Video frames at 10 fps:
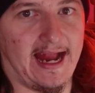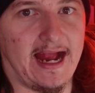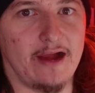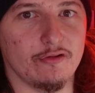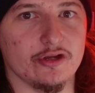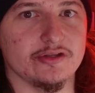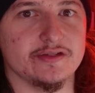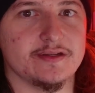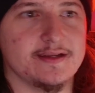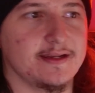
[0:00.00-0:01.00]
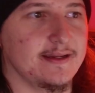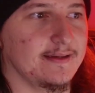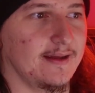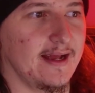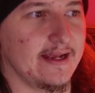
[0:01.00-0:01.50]
arid,
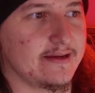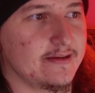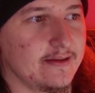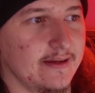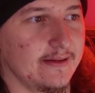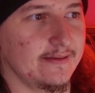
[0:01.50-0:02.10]
like